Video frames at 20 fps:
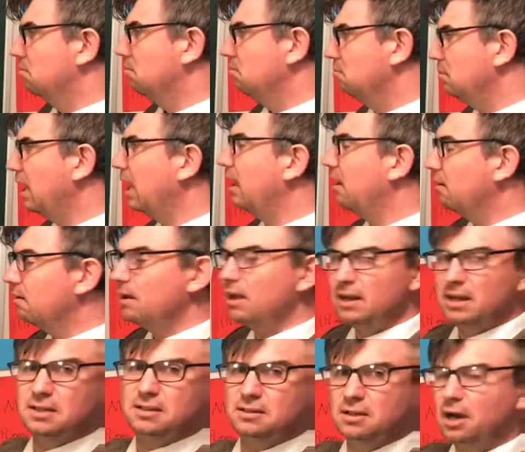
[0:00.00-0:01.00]
Yeah, and
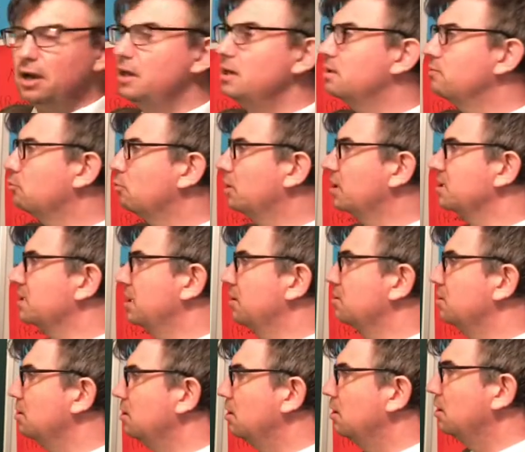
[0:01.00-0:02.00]
it kind of works out.
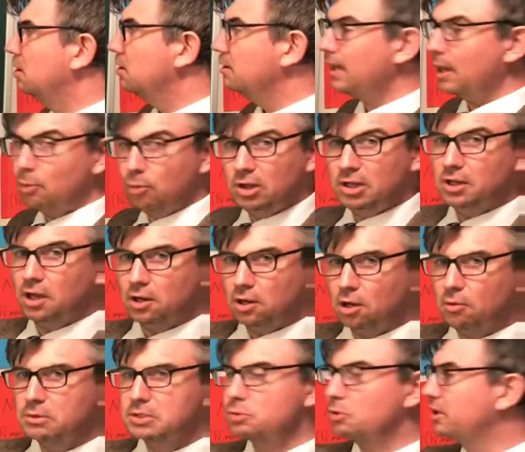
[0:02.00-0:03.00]
That will not
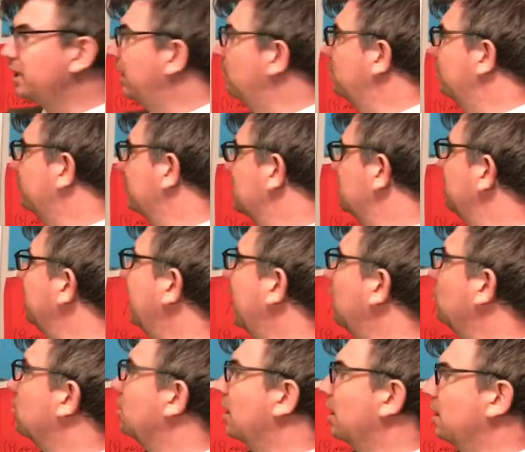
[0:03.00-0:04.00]
always work out if there's a big
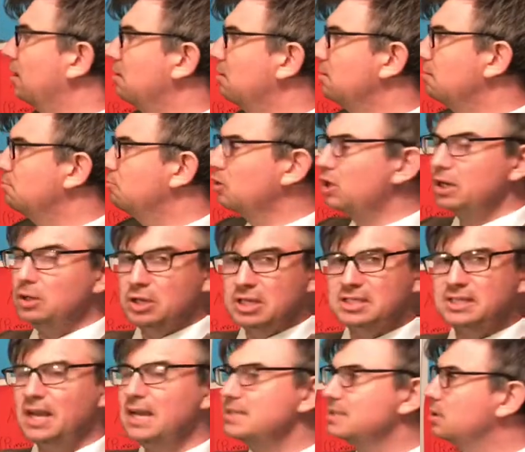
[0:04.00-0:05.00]
outlier, but in this
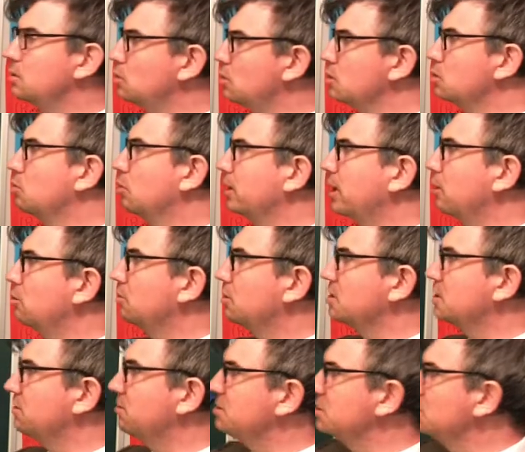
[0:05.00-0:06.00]
case it does work out because there is